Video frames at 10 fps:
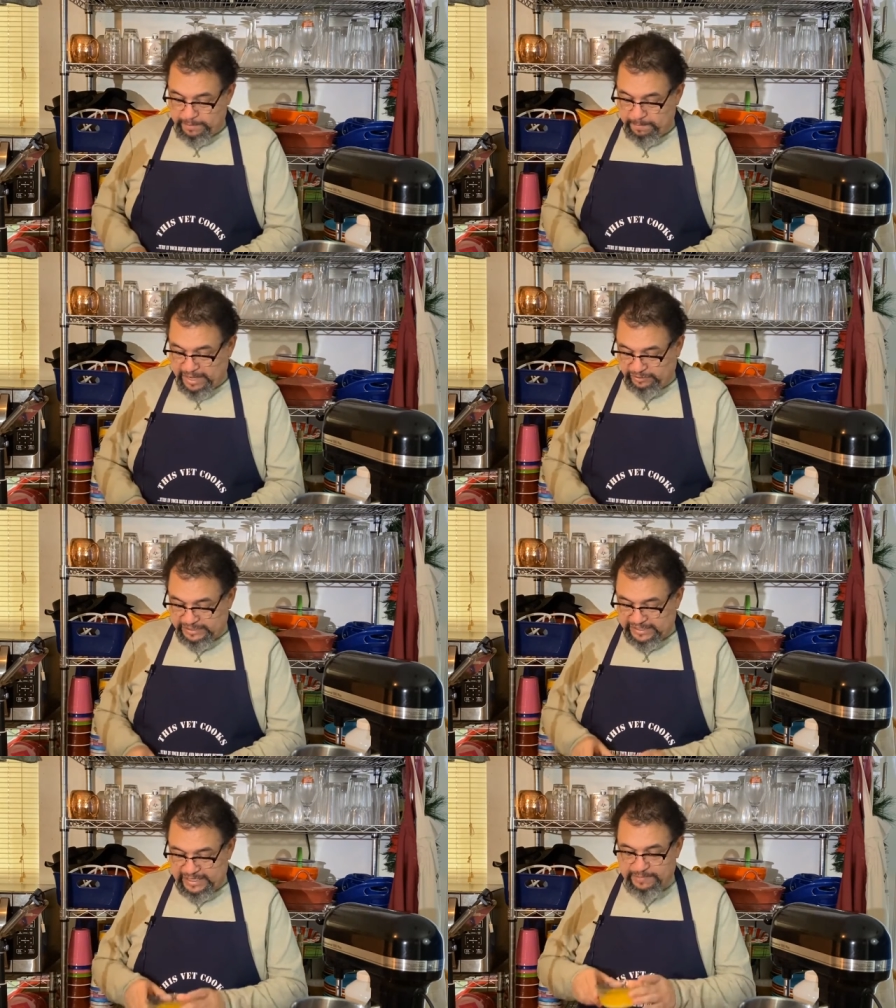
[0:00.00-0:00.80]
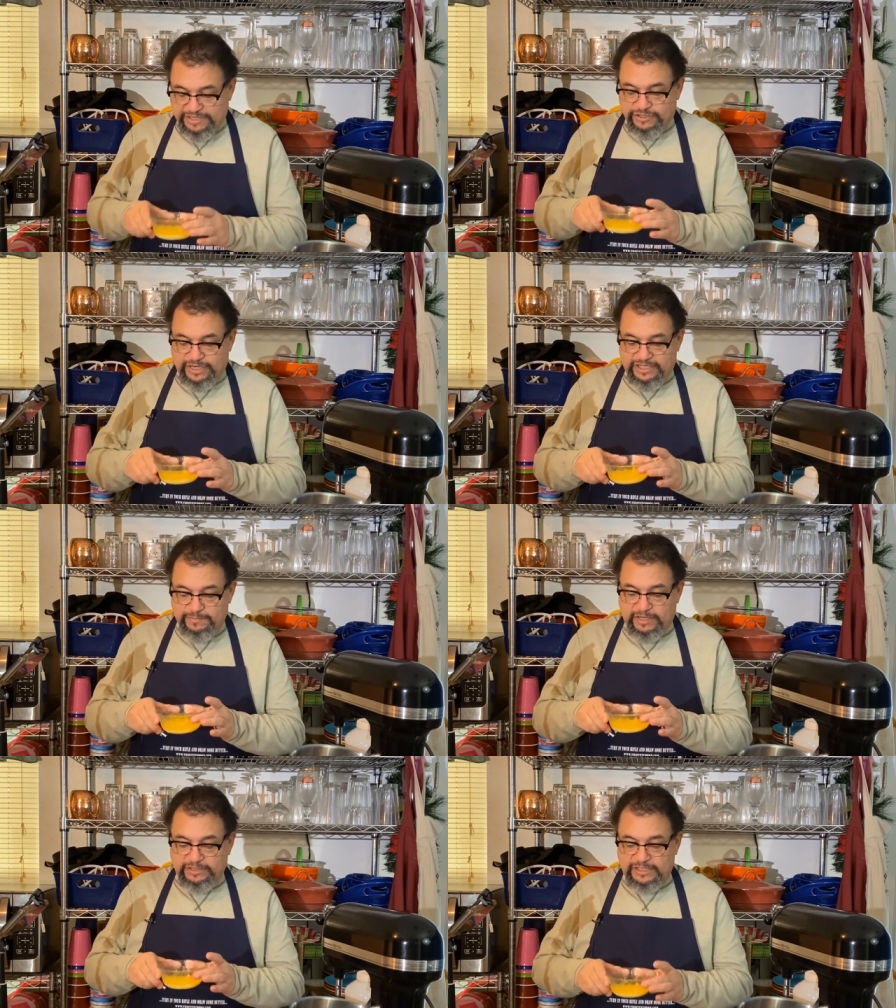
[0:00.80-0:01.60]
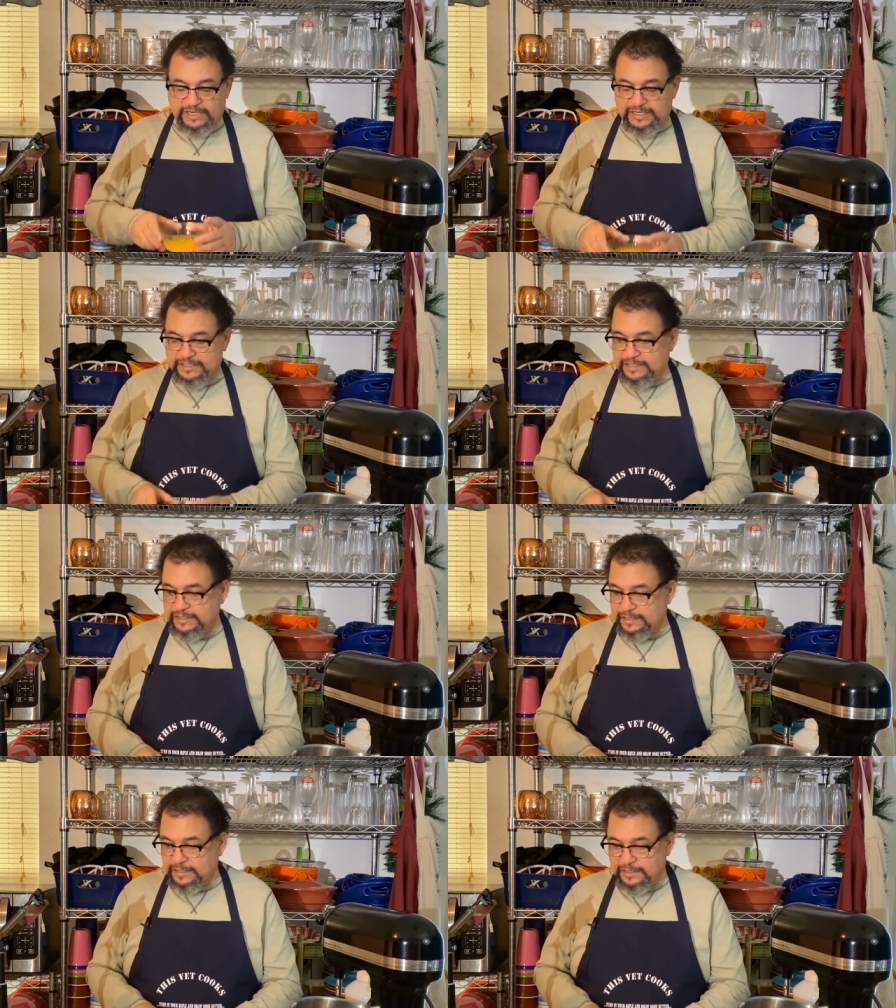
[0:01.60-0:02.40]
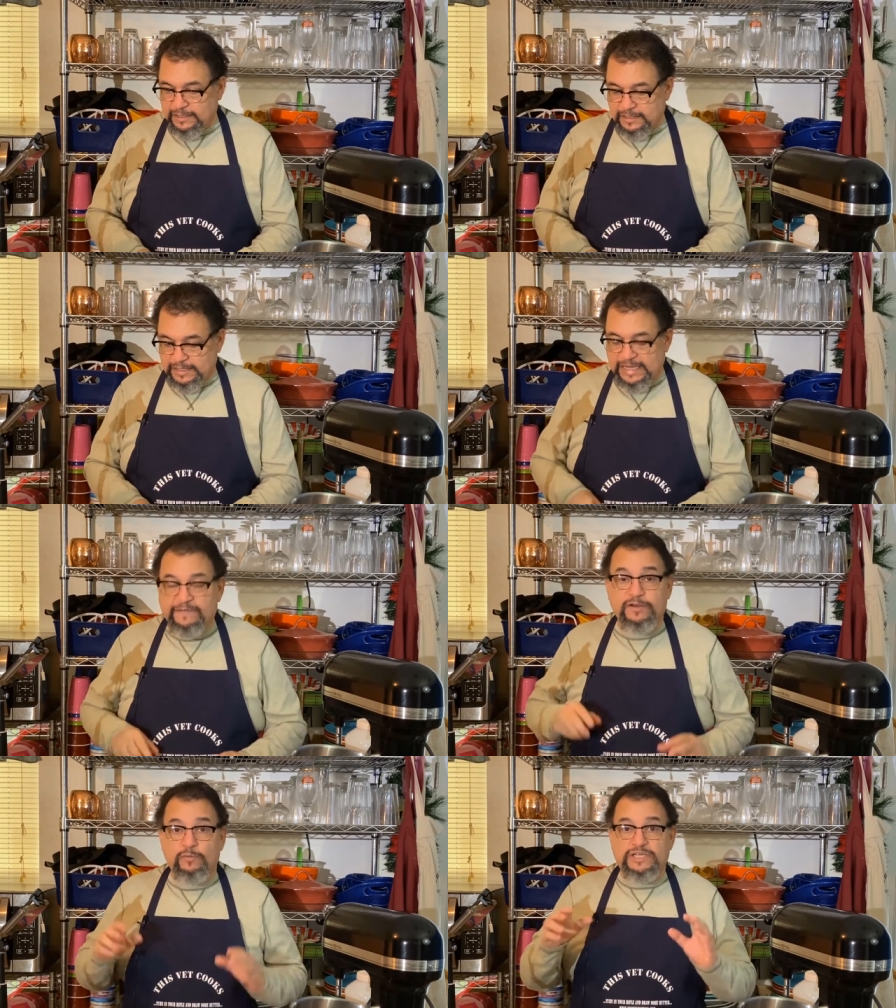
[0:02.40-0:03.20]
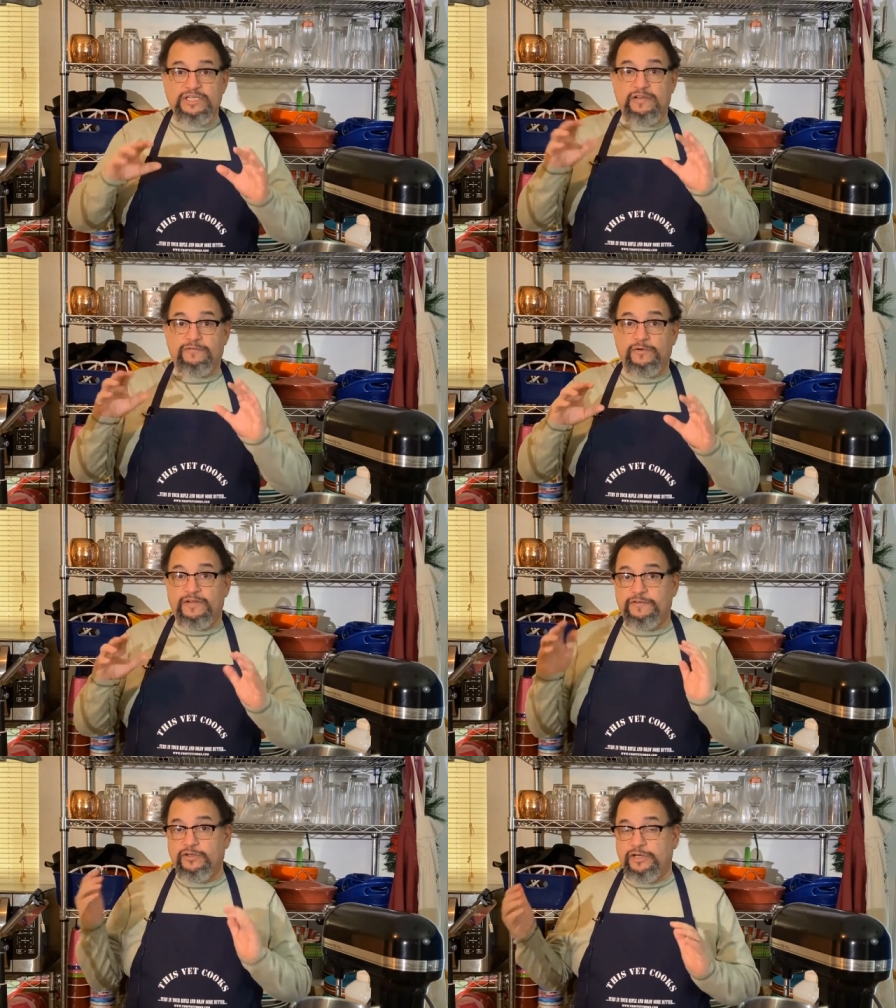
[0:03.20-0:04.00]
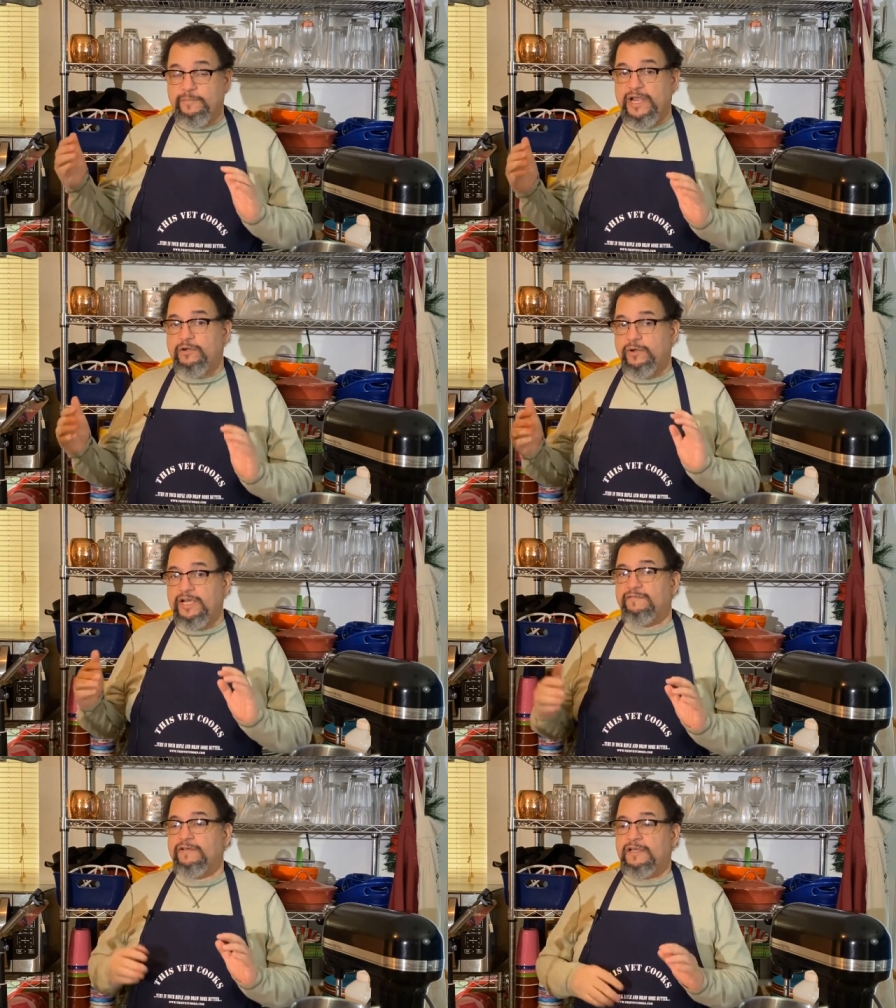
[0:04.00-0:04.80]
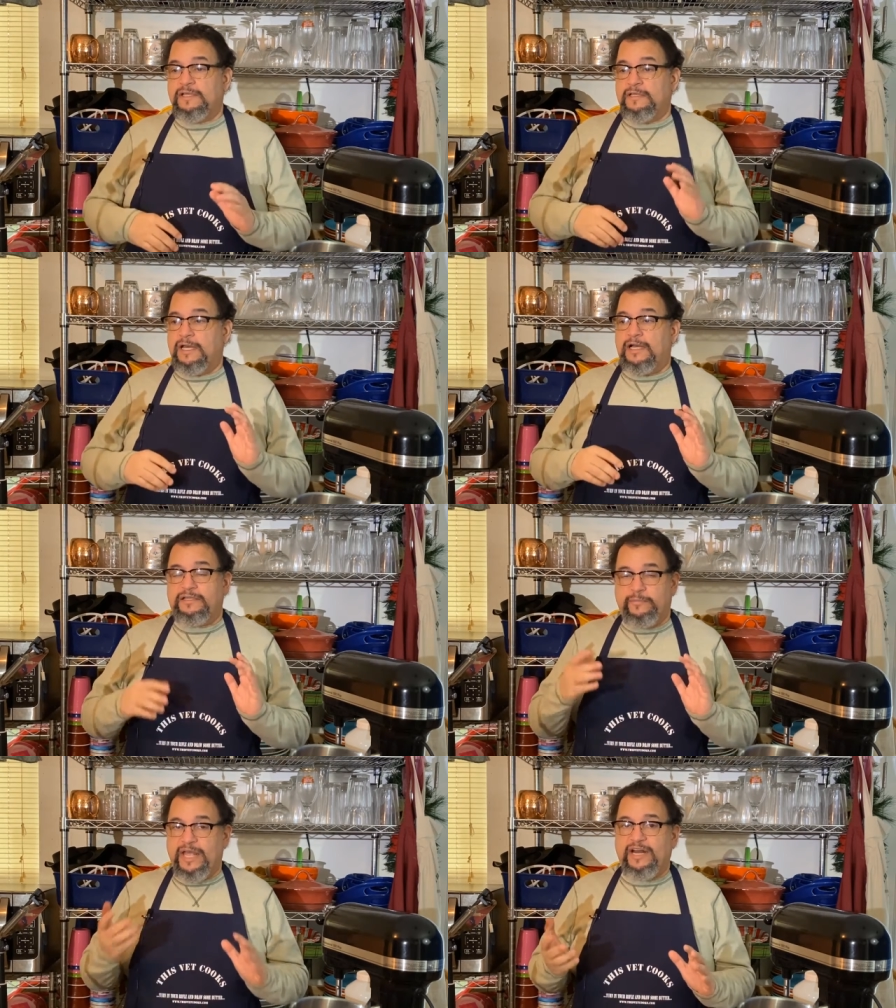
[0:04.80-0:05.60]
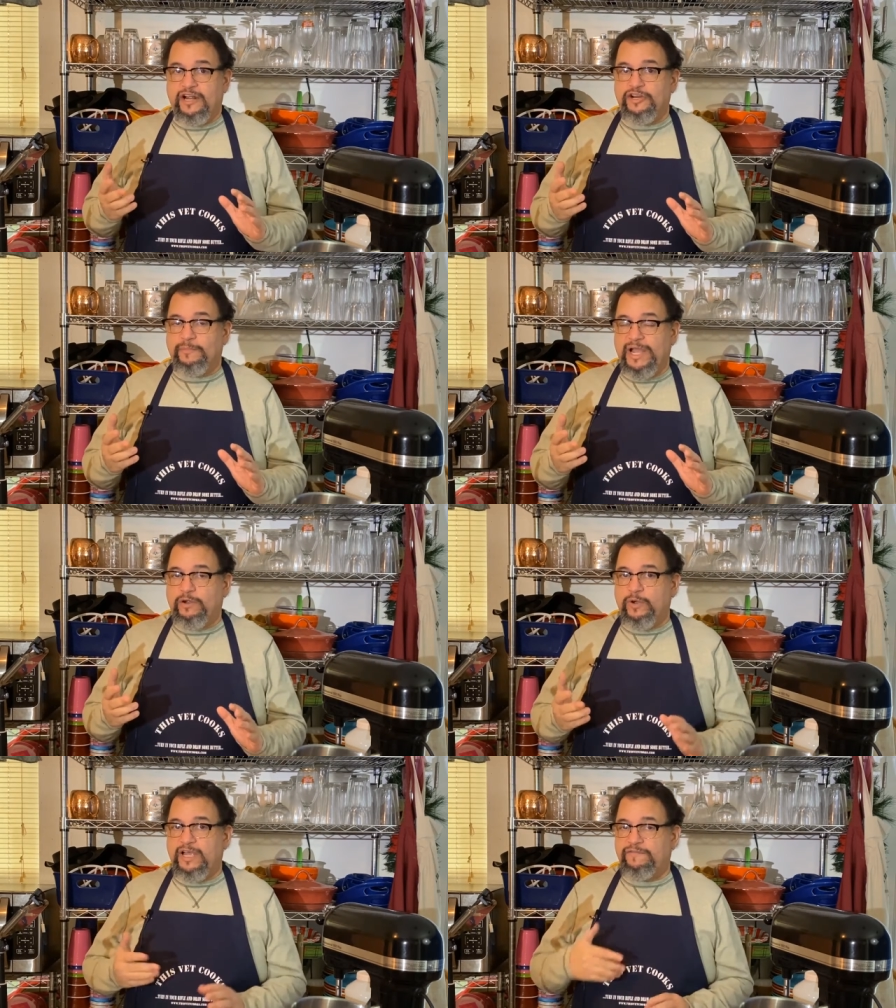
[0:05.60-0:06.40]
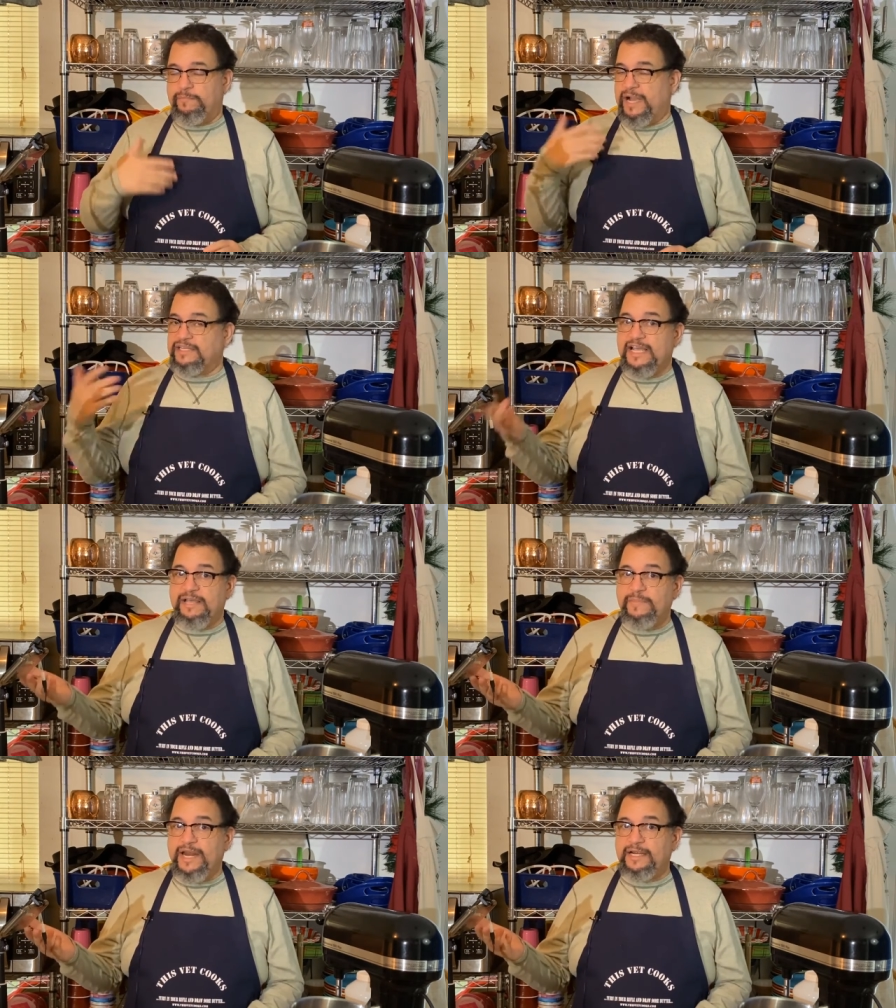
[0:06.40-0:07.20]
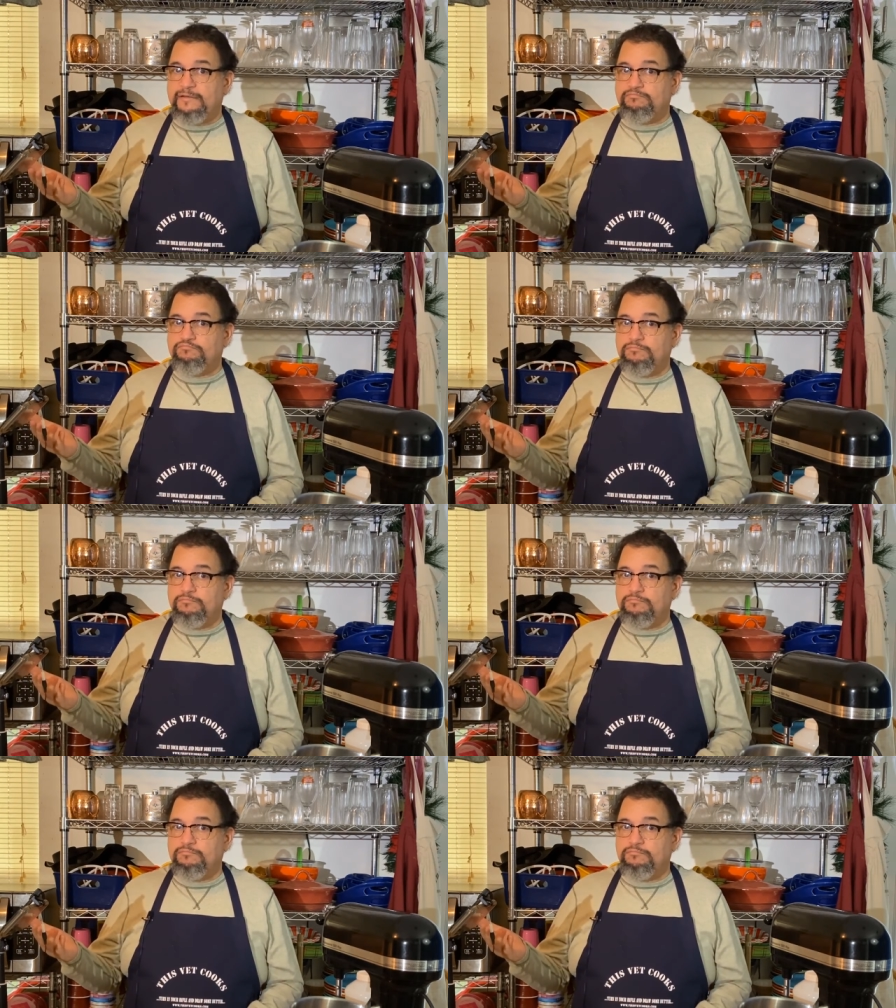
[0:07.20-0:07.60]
Melt it. Make sure it gets melted nice and even. Watch out for it. If you do it in a microwave, depending on your microwave, it might take a minute.